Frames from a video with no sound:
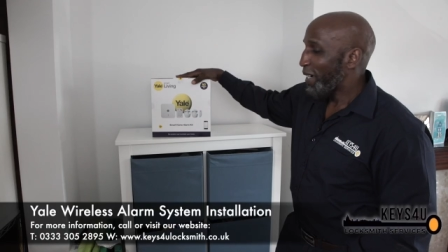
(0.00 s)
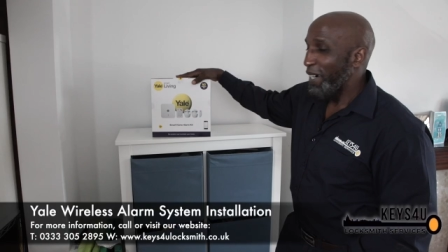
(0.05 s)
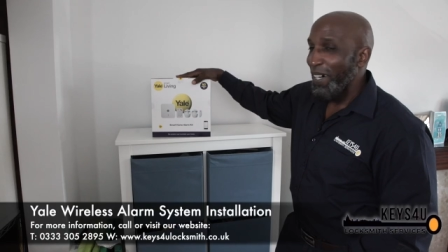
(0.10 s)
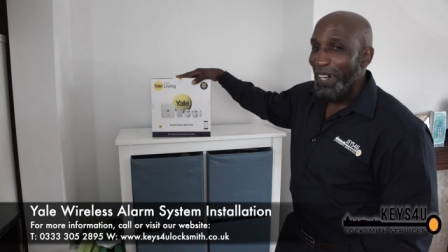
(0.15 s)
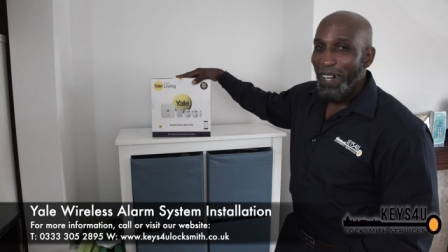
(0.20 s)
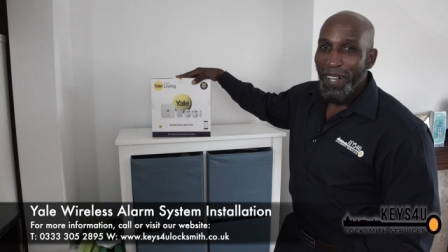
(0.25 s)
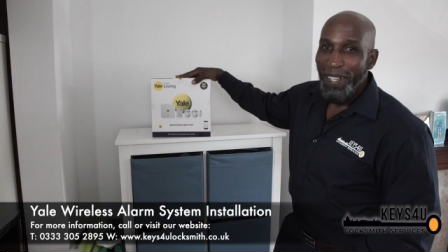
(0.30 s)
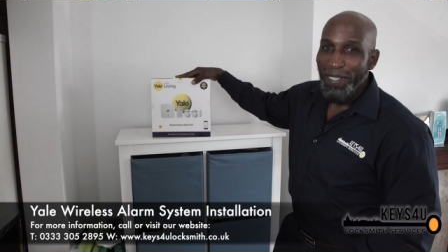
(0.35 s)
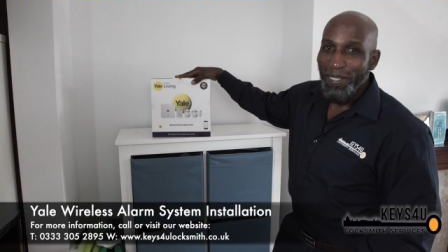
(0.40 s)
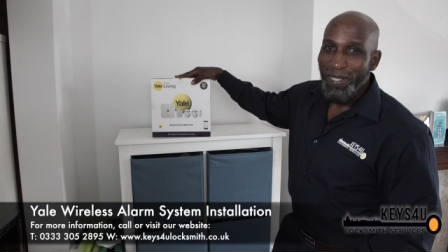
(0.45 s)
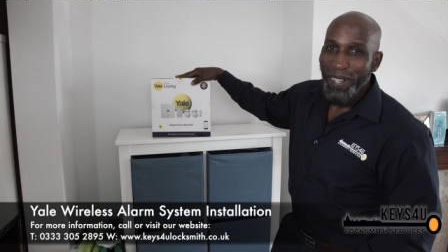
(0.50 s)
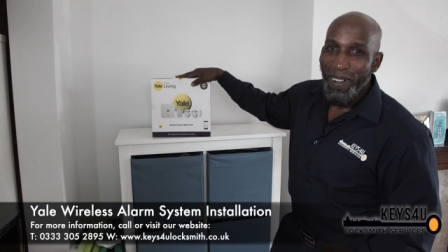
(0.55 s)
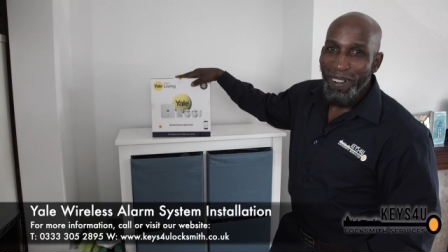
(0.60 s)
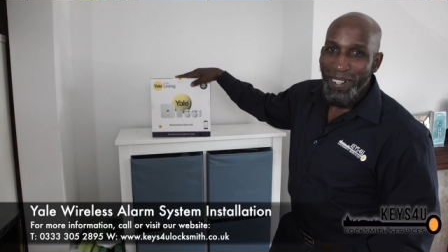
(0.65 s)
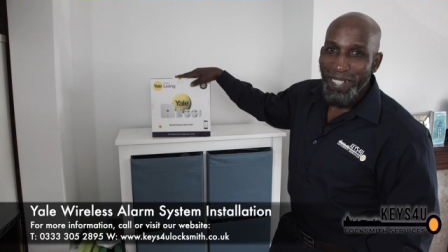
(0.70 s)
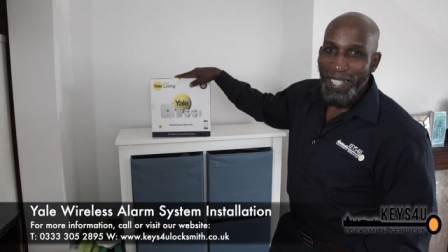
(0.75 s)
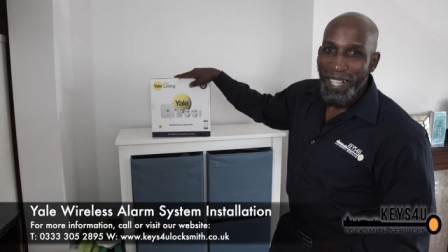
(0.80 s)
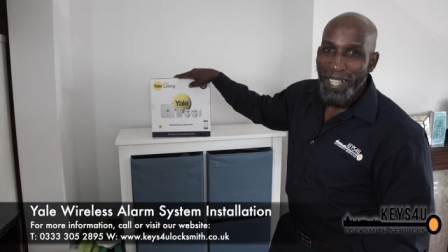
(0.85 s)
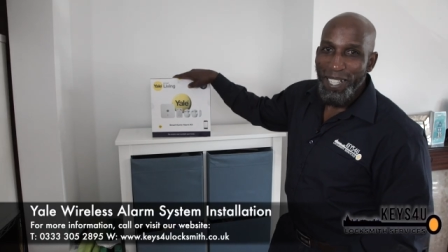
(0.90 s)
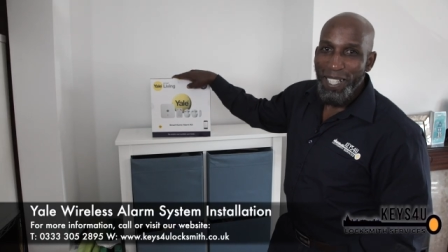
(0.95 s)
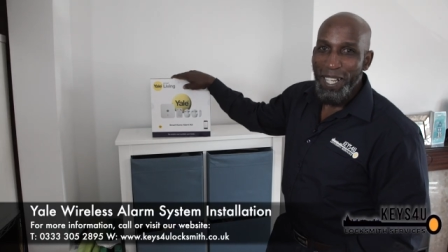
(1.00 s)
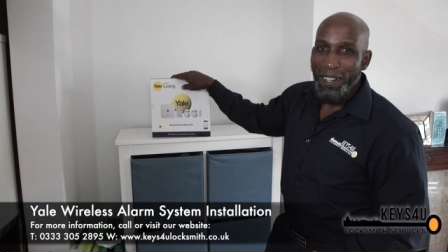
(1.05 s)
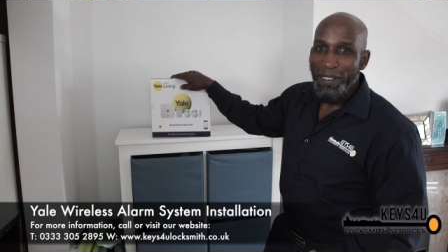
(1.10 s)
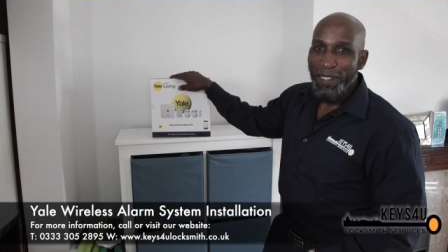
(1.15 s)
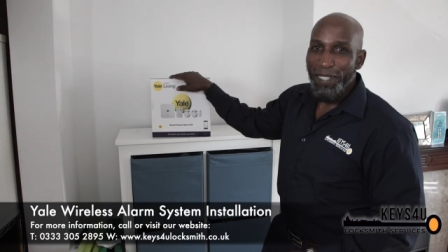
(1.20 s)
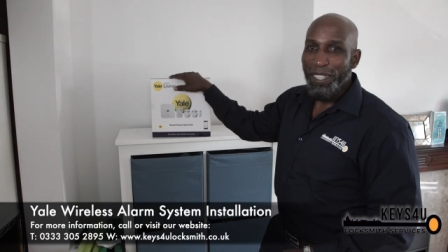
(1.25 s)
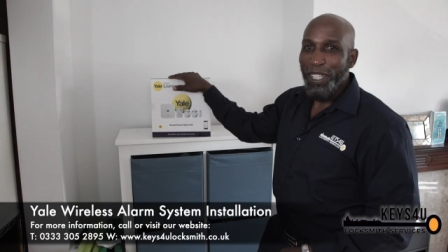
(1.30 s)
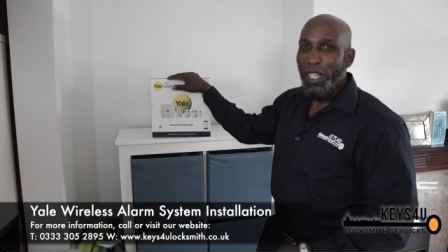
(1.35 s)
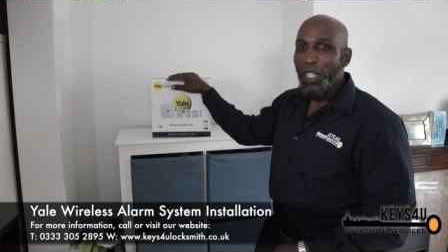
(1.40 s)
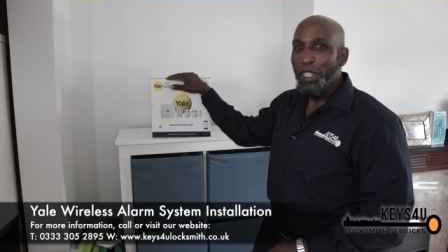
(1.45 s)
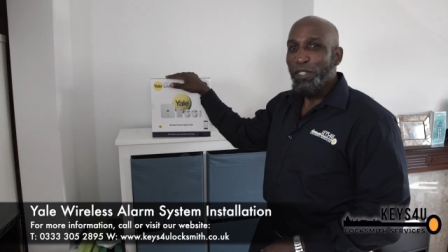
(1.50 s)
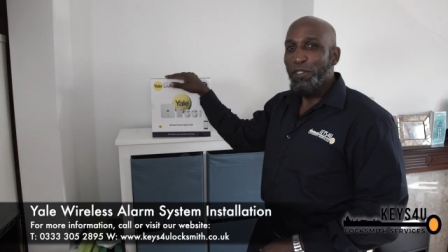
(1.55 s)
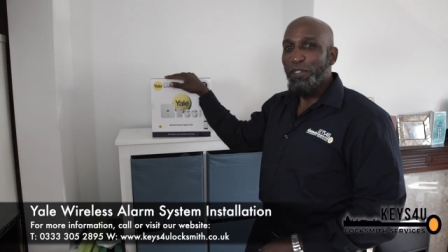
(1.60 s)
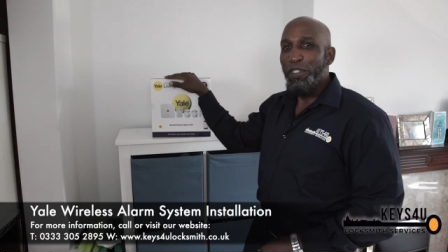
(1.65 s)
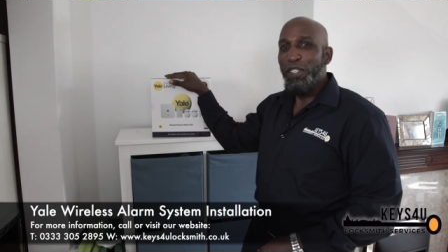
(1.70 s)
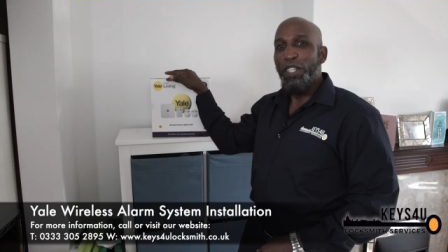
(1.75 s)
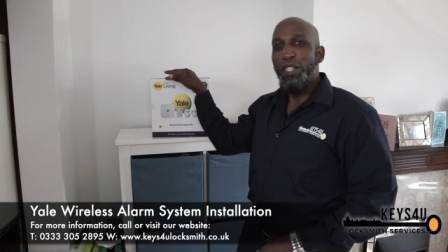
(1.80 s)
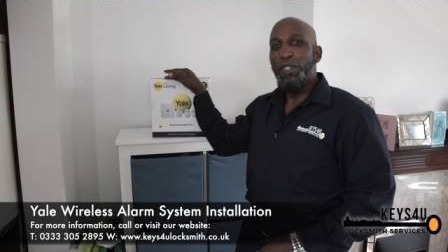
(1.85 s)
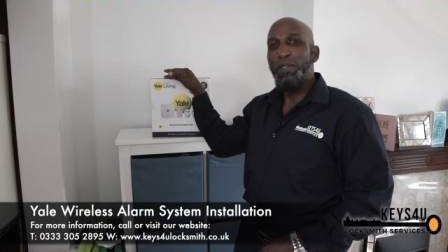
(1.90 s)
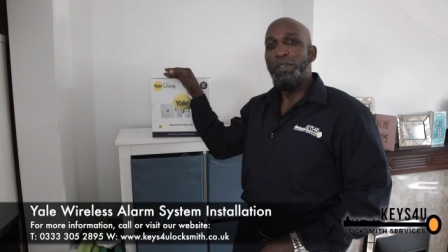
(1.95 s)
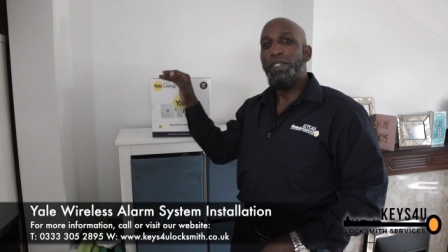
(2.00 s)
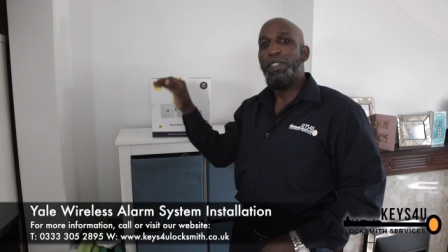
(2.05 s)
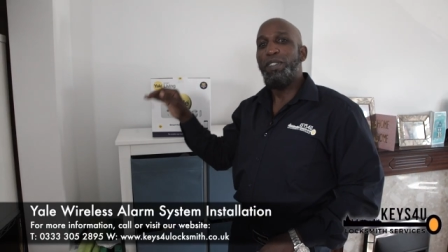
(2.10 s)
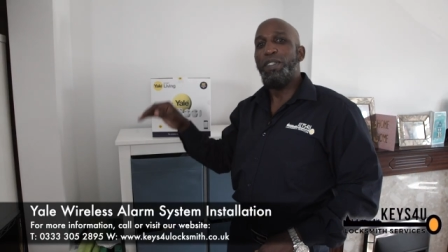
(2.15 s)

Hi, it's Kyle again here at Keys for You.